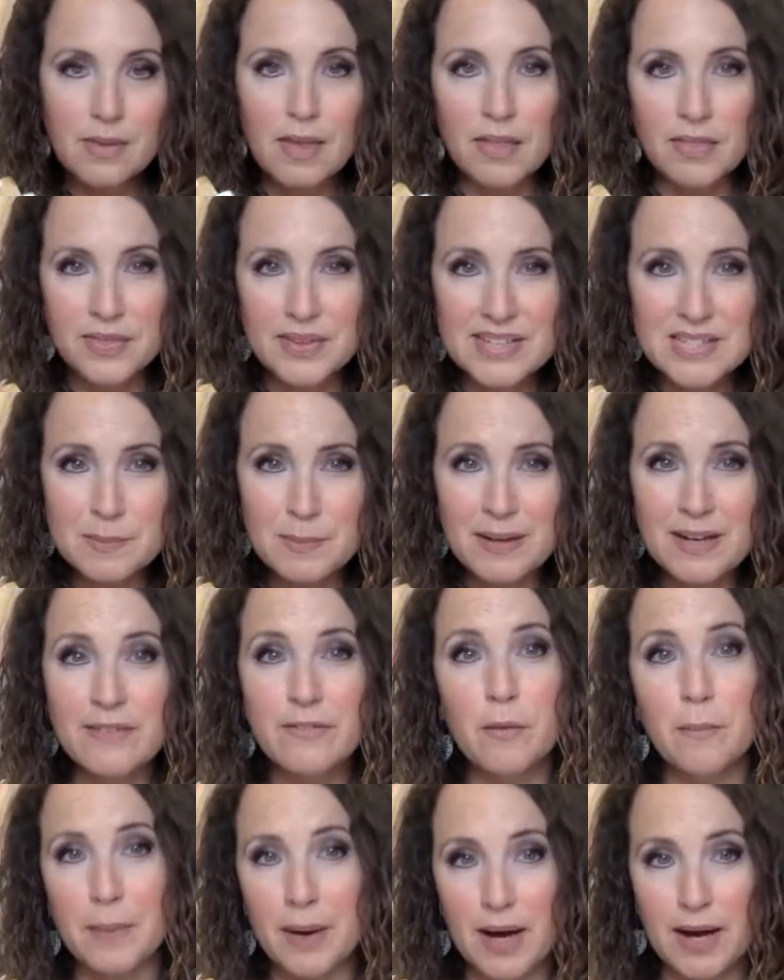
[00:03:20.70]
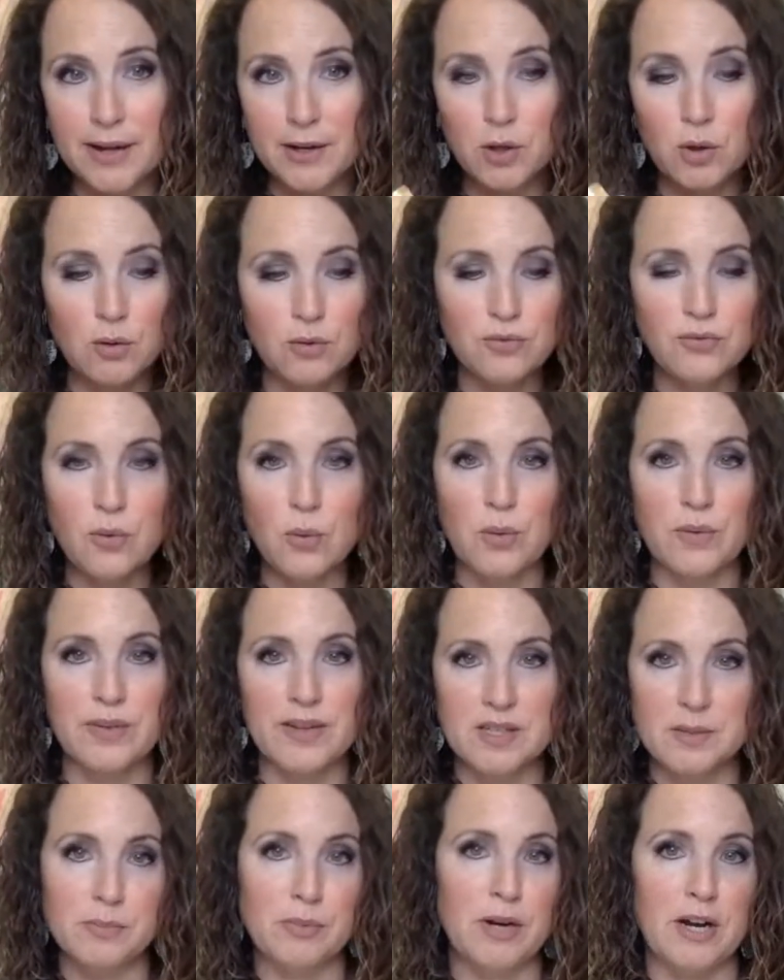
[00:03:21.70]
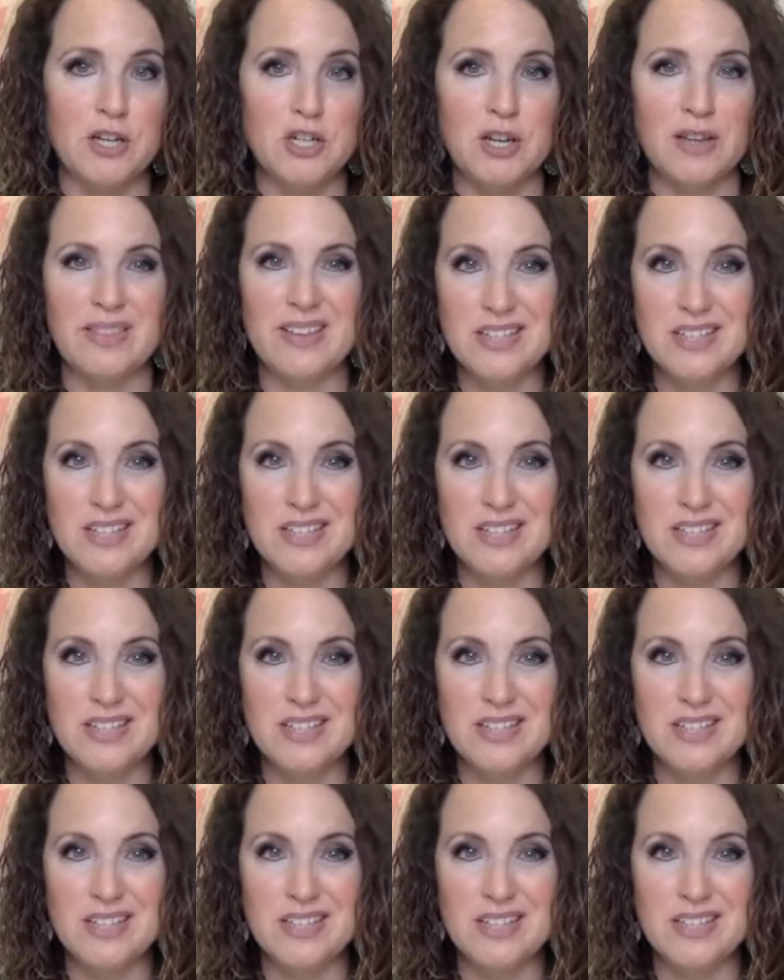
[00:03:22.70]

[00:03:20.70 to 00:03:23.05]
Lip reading: this big of a bottle for this project.